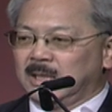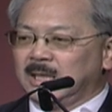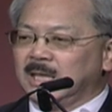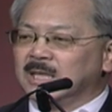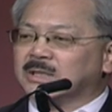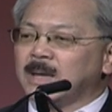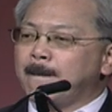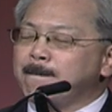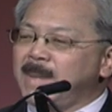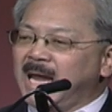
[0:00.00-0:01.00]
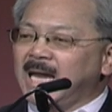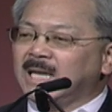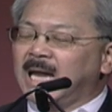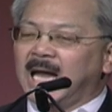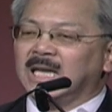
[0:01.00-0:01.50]
is made
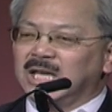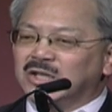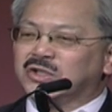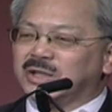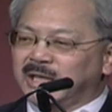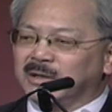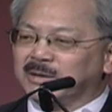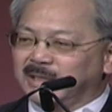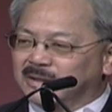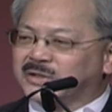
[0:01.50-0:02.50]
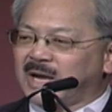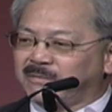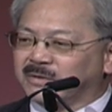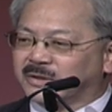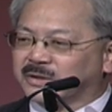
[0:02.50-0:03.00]
and engineered in San
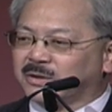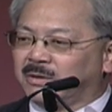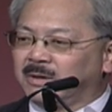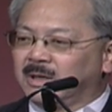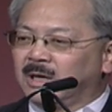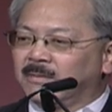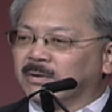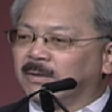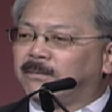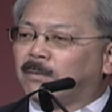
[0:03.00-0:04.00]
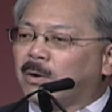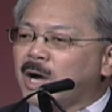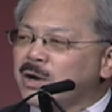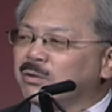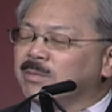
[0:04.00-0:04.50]
Francisco for the
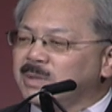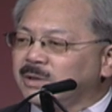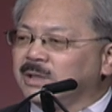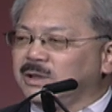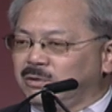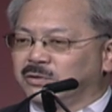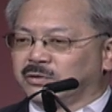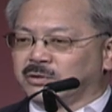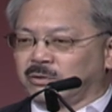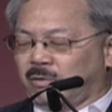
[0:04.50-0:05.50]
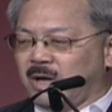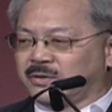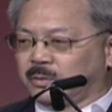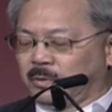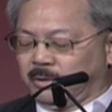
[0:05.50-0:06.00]
400 million users across
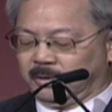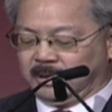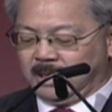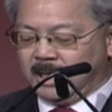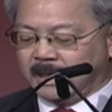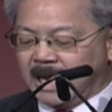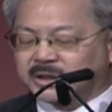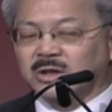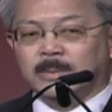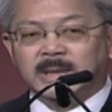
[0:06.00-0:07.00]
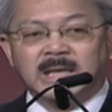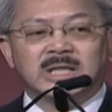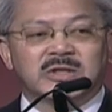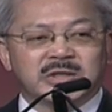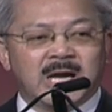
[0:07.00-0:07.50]
the world. That's going to be neat to
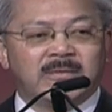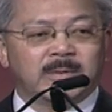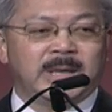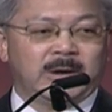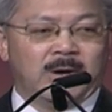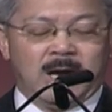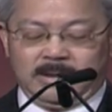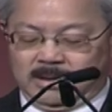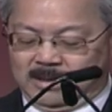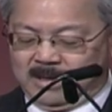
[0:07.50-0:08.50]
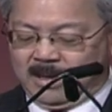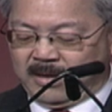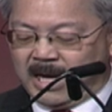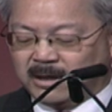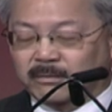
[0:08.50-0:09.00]
say from here on.
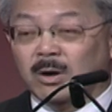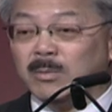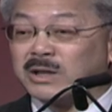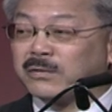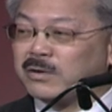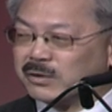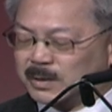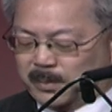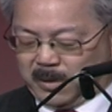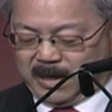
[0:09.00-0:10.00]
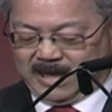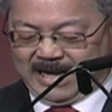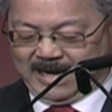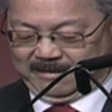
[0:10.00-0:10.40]
Thank you very much for your support on that.